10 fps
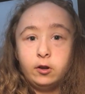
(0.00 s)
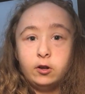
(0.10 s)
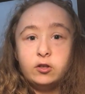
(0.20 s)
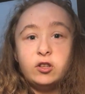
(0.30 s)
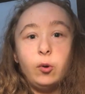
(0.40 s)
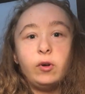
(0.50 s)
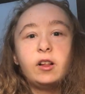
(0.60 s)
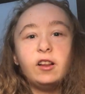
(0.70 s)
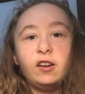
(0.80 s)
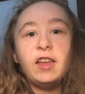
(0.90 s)
So
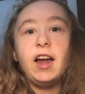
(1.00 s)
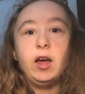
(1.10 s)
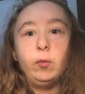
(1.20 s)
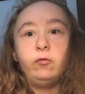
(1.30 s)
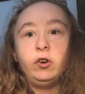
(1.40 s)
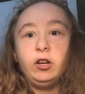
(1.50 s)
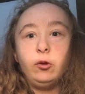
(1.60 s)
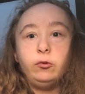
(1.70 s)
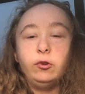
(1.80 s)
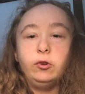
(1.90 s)
clear that up for
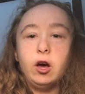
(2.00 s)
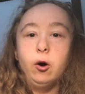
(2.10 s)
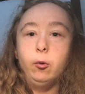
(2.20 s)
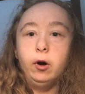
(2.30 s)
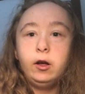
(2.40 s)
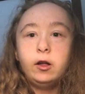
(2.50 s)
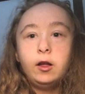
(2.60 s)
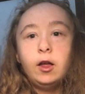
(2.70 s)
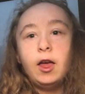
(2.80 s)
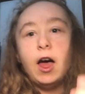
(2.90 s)
you to know.
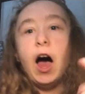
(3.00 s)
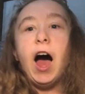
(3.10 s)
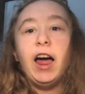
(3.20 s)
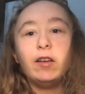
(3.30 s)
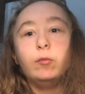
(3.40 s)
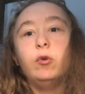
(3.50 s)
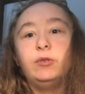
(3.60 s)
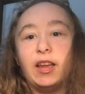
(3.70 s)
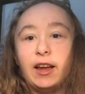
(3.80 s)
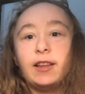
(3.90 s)
I have
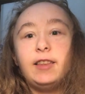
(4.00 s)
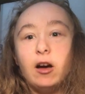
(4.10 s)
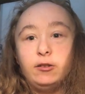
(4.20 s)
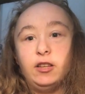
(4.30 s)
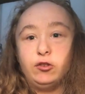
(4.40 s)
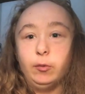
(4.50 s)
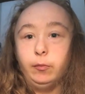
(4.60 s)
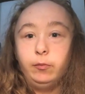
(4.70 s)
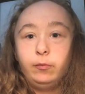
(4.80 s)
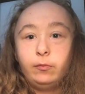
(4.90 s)
mosaic Down syndrome,
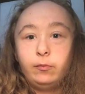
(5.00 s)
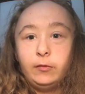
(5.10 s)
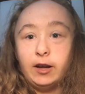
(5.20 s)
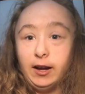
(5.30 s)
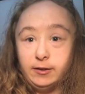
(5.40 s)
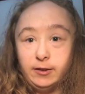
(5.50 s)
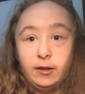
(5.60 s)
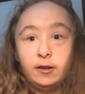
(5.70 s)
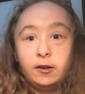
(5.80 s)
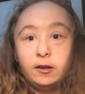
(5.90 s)
guys.
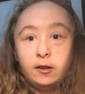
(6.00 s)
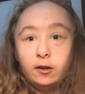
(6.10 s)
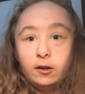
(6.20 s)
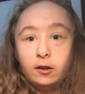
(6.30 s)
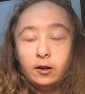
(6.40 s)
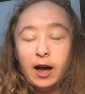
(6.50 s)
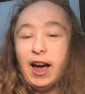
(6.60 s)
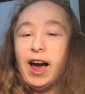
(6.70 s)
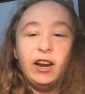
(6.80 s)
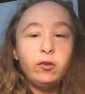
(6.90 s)
I
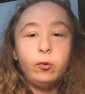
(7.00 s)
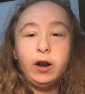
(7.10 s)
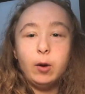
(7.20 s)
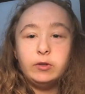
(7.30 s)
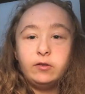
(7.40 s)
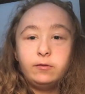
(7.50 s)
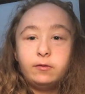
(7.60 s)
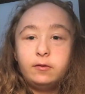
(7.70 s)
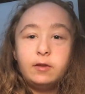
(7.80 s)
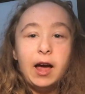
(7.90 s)
had it when I was,
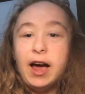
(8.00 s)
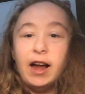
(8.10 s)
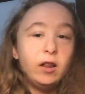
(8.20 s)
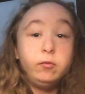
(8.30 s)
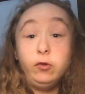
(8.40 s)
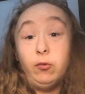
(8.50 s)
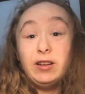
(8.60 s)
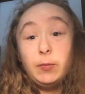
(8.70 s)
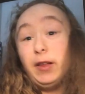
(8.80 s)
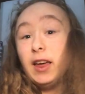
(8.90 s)
I had it the
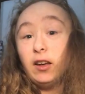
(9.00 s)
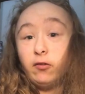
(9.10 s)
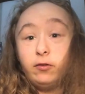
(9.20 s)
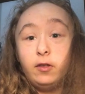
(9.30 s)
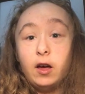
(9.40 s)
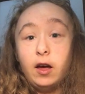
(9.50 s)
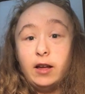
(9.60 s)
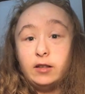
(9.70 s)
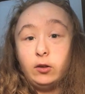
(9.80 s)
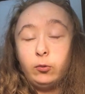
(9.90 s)
rest of my life
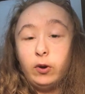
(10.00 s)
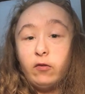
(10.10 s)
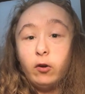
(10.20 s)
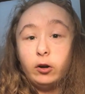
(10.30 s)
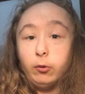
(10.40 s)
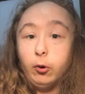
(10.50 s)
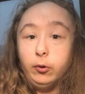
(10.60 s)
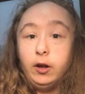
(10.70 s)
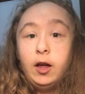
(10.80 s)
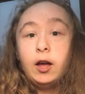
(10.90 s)
as a 24 year old,
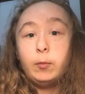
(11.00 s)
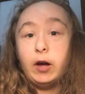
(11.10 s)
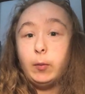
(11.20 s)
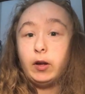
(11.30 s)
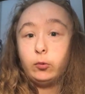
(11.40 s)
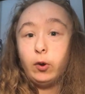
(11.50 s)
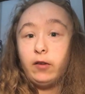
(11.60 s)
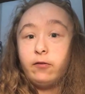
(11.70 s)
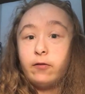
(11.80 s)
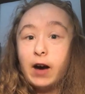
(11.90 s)
becoming a
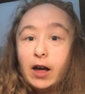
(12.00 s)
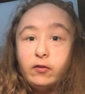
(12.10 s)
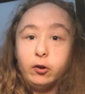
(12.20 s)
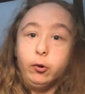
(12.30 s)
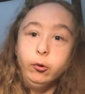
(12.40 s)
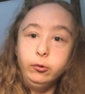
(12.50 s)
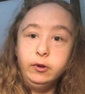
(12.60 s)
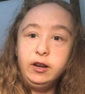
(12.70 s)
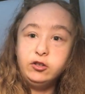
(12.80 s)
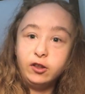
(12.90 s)
25 year old
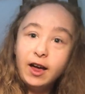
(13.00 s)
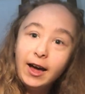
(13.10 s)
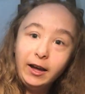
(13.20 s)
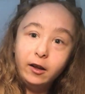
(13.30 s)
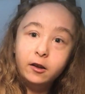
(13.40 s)
in July.